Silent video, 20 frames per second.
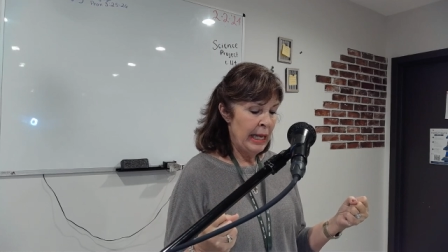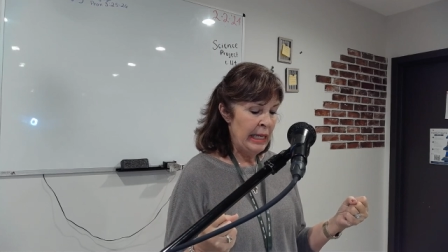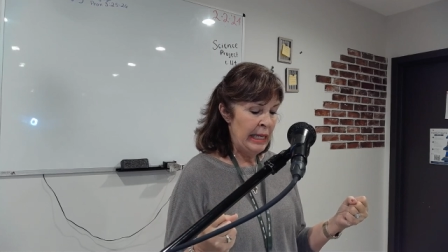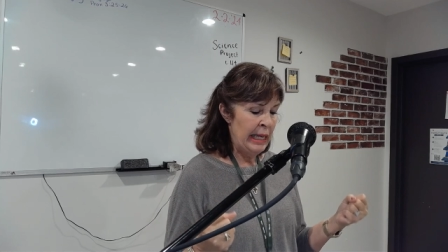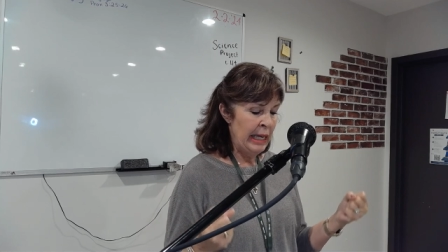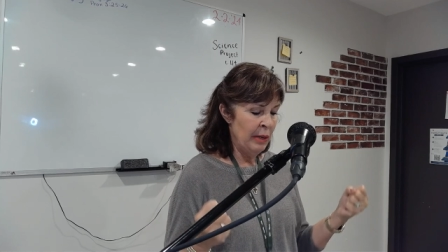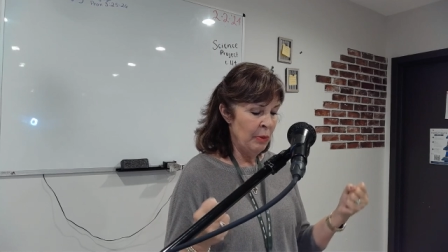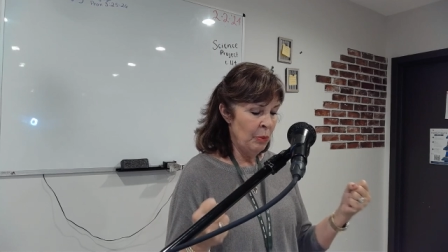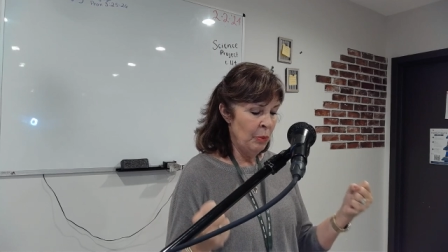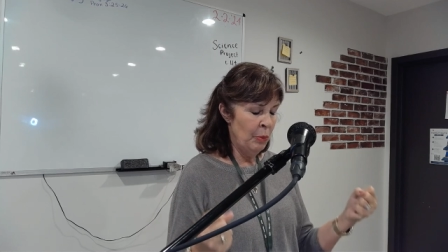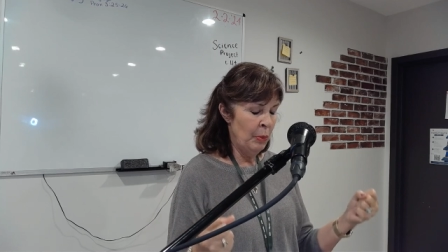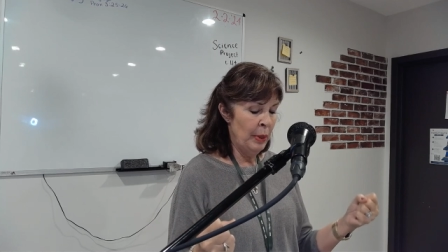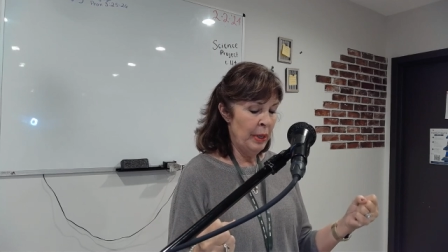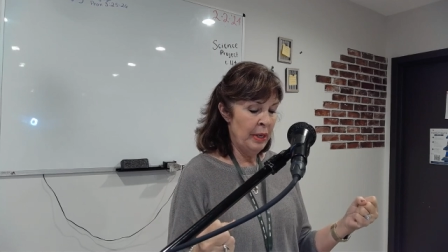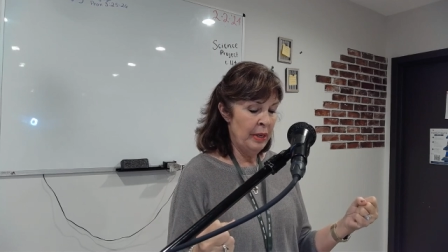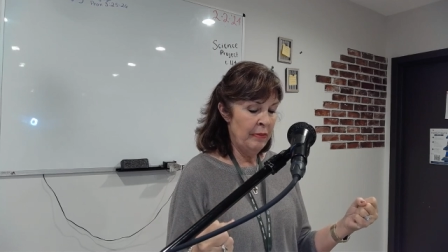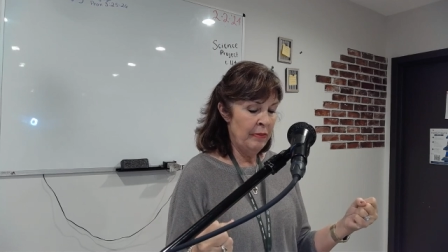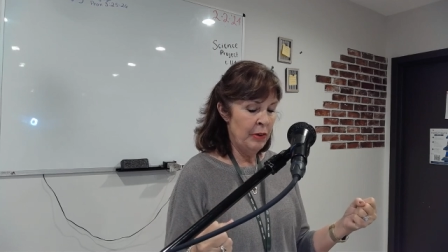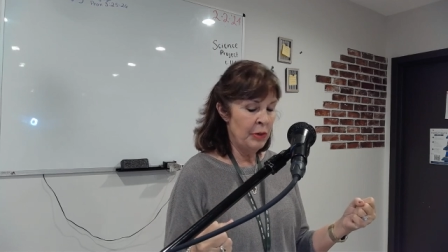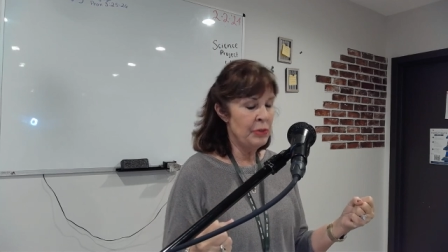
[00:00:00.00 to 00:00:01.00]
Get
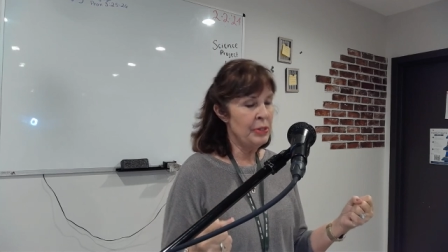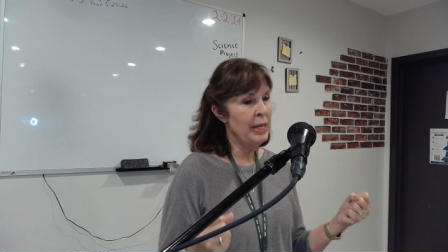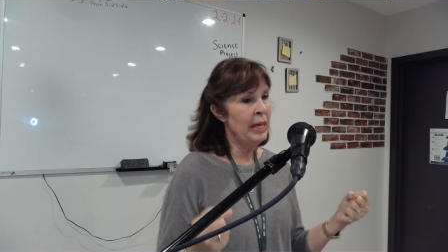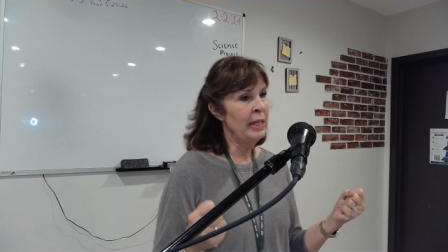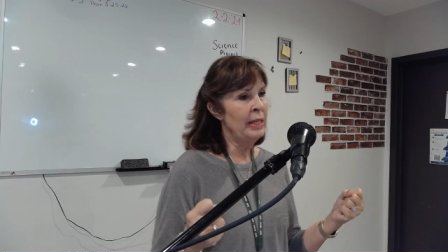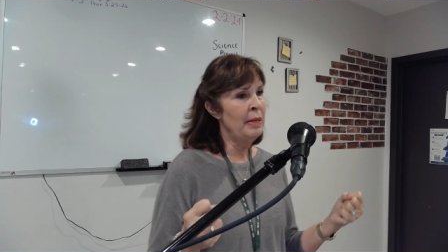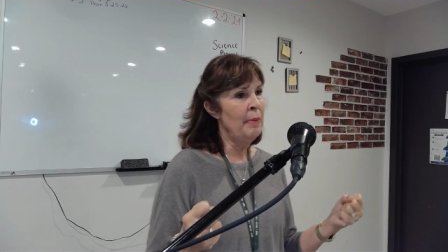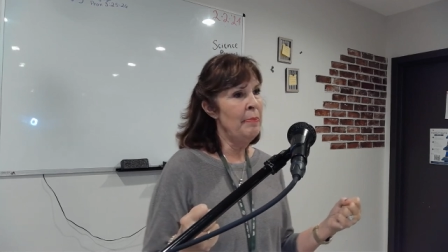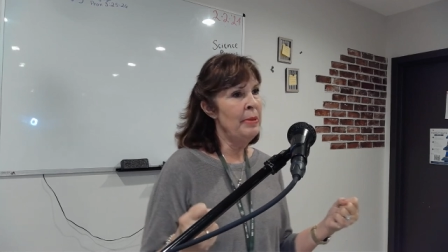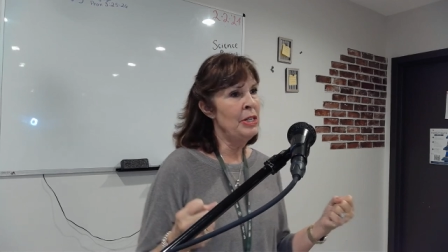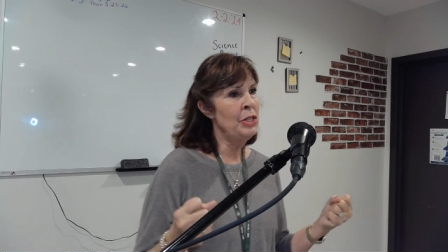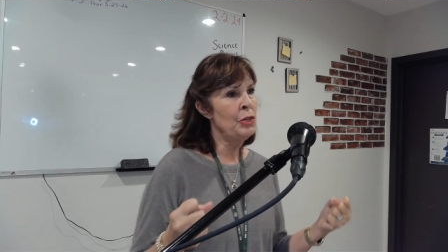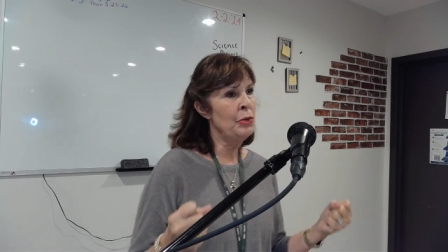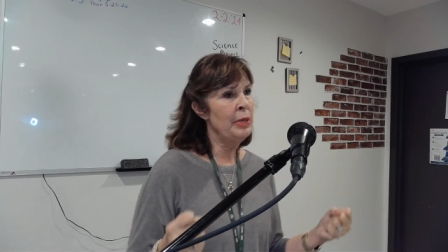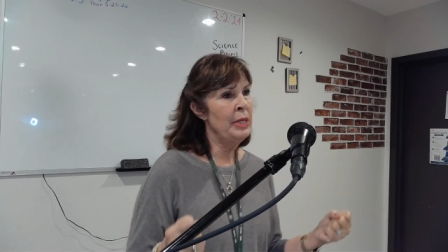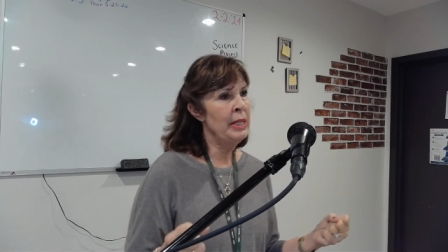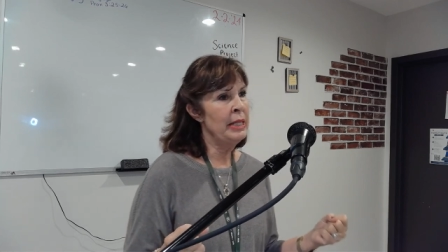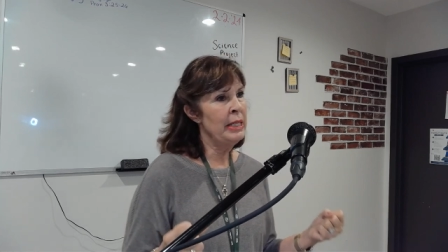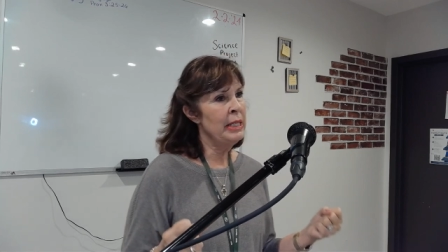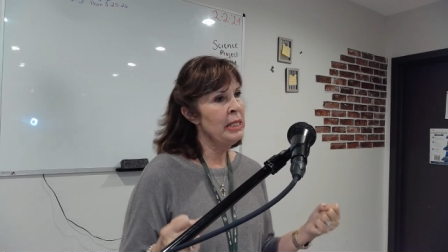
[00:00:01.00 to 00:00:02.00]
rid of those elementary
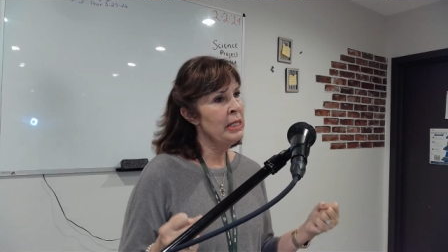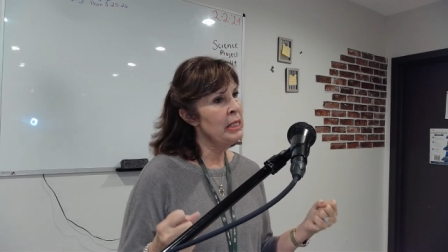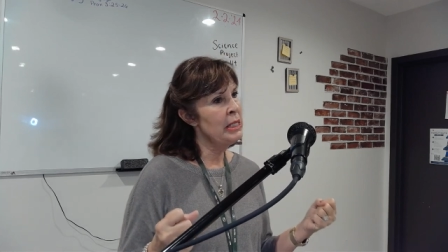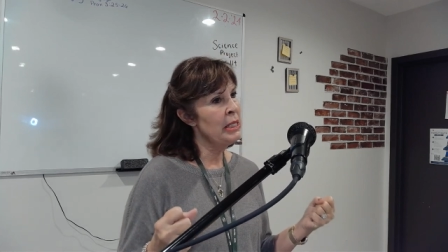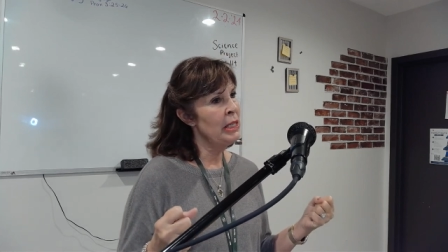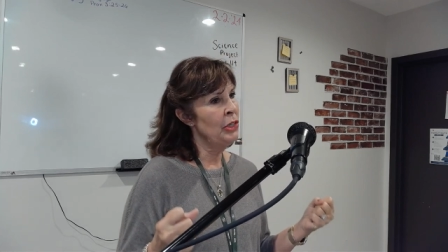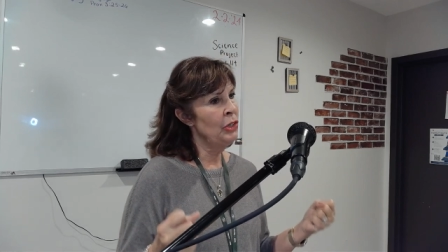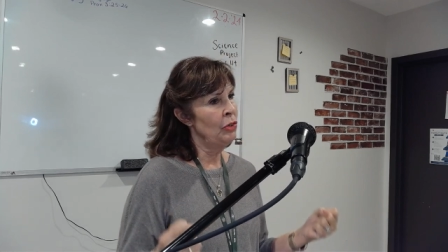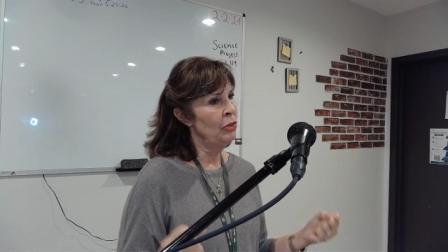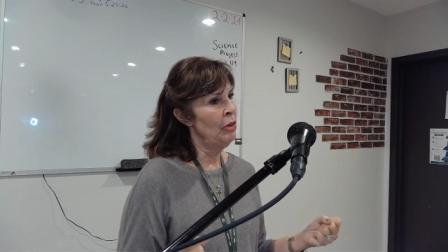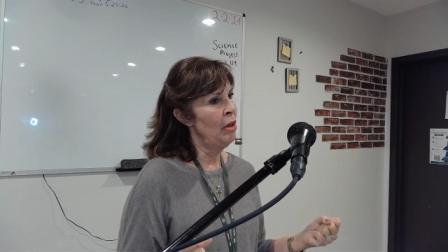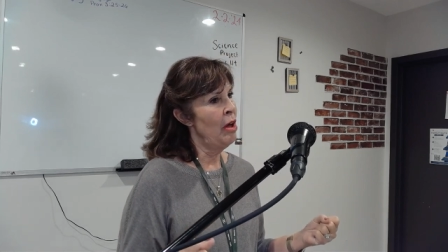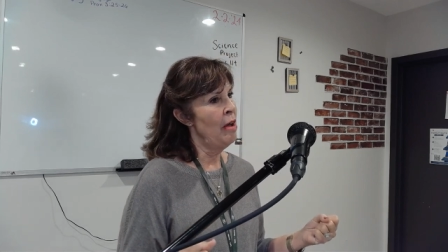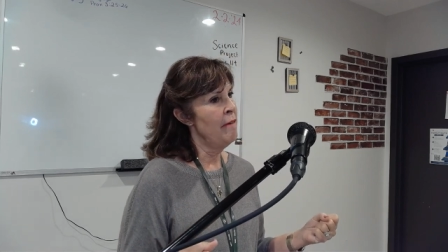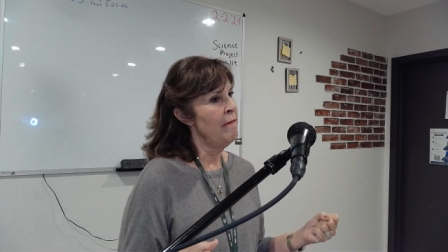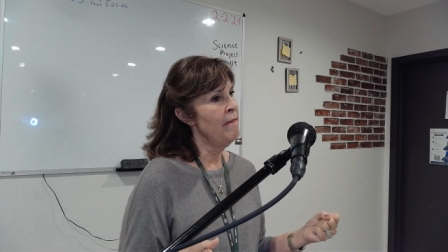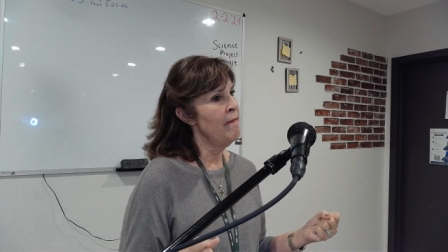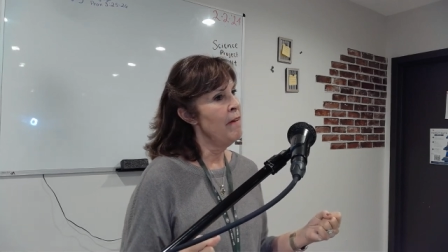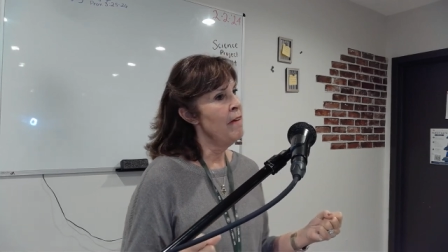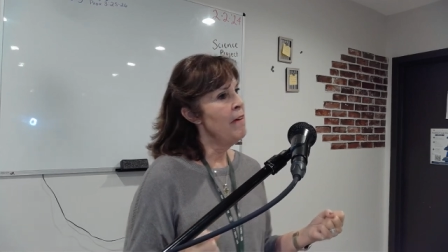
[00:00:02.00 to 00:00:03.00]
things in your
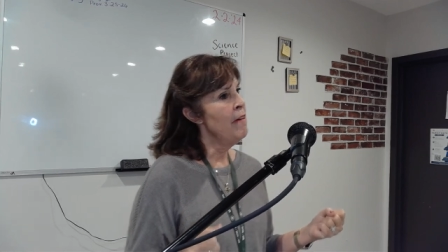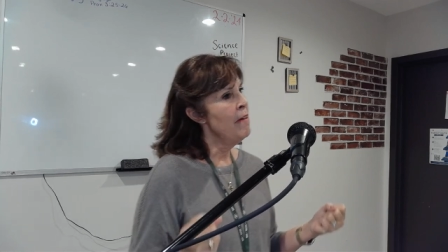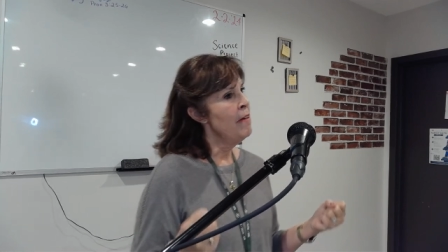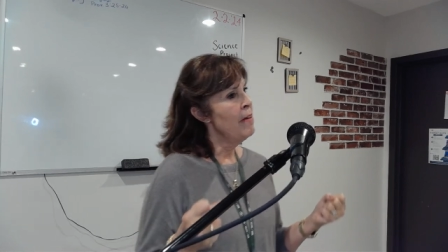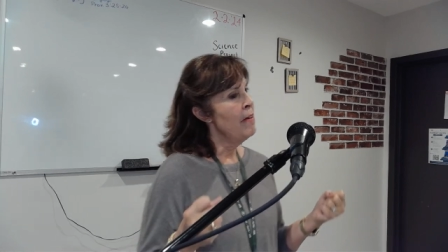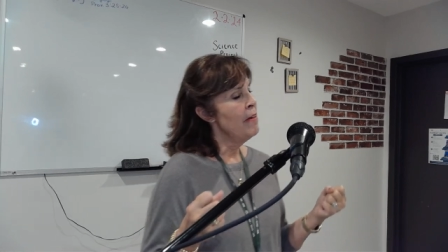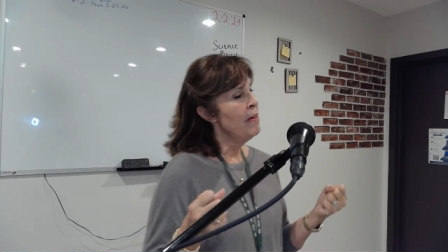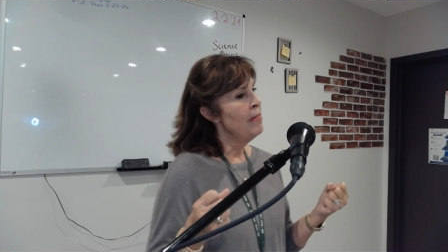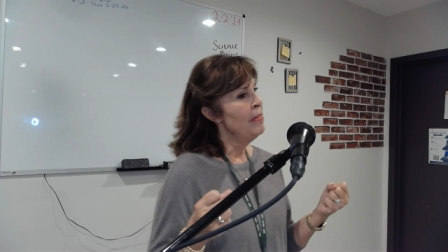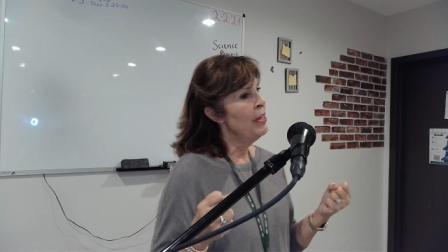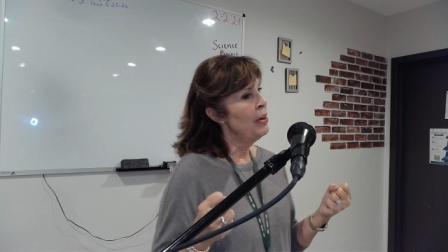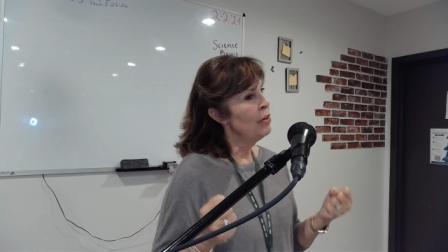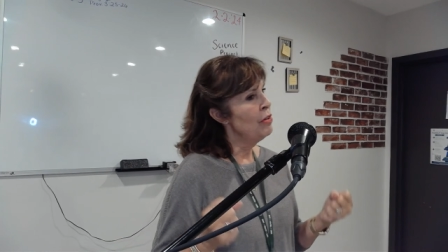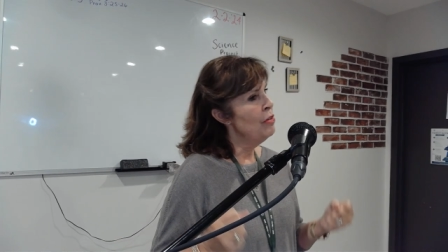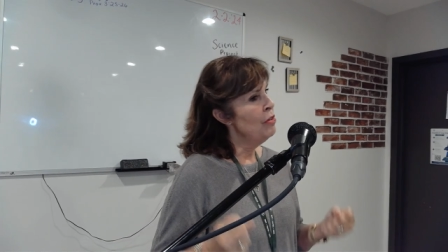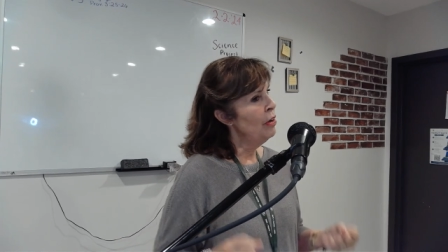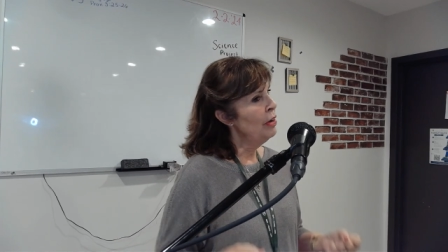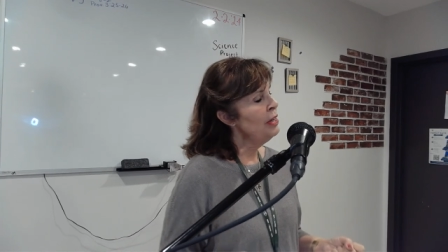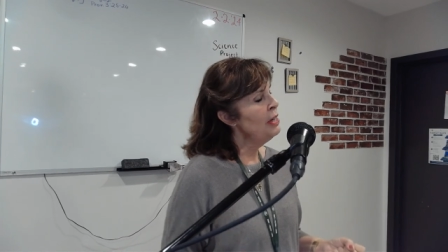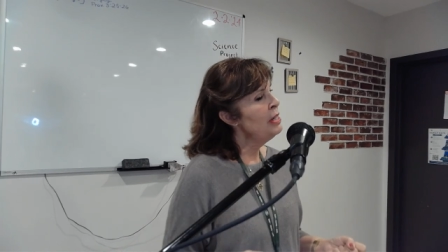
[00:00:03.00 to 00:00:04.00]
life that are
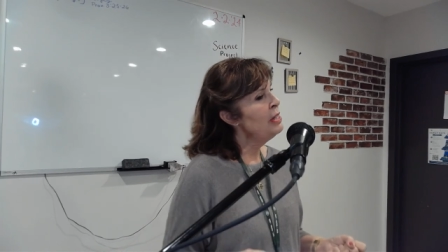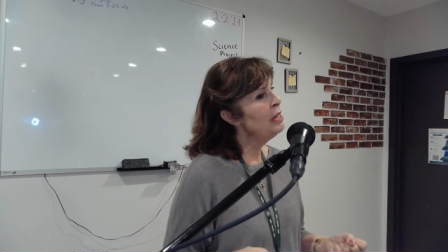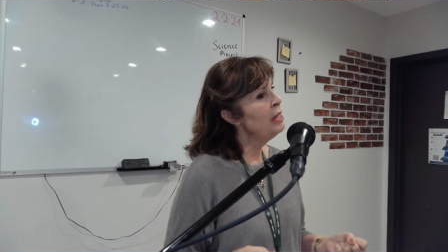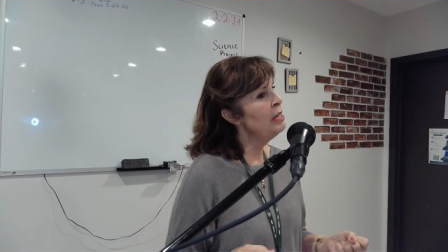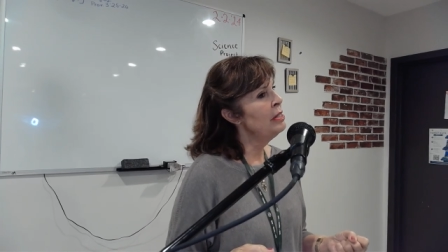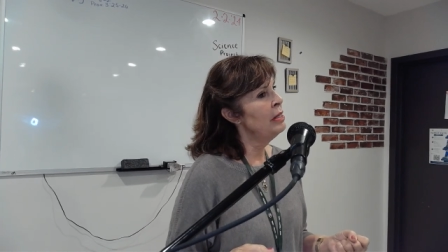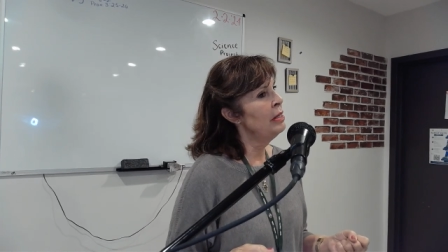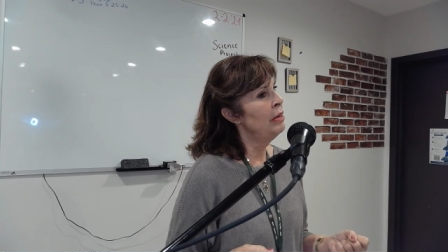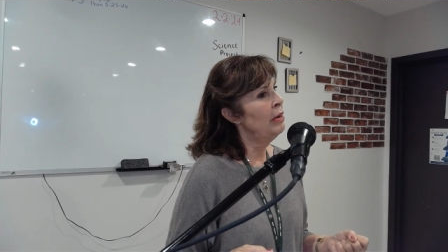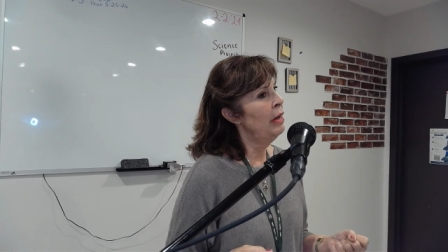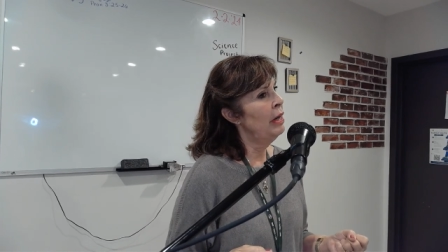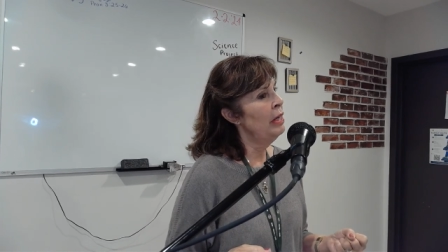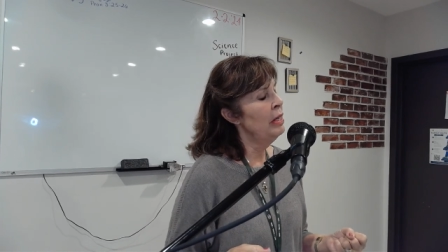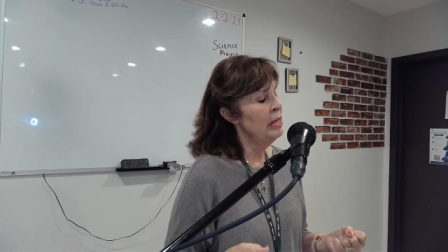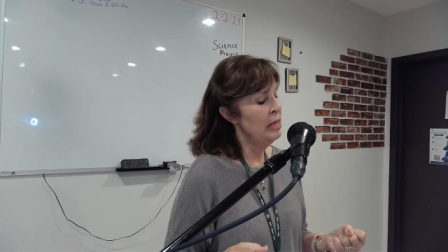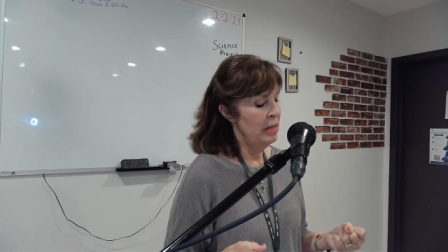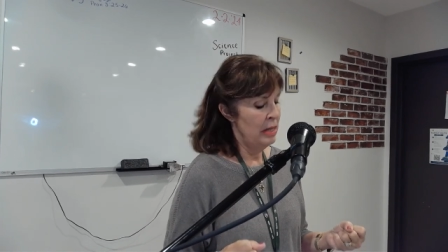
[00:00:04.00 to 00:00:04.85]
not necessary,